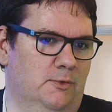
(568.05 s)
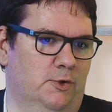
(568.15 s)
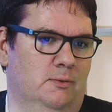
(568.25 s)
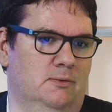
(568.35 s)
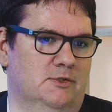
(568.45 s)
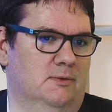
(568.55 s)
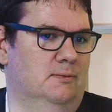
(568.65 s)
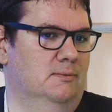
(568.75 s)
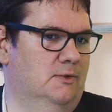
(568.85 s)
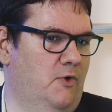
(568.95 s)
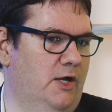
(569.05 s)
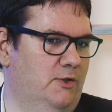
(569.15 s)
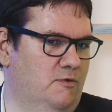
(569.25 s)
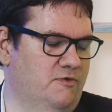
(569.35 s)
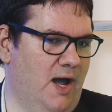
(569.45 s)
do, so try
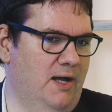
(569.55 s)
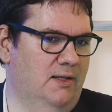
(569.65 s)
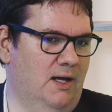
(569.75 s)
to find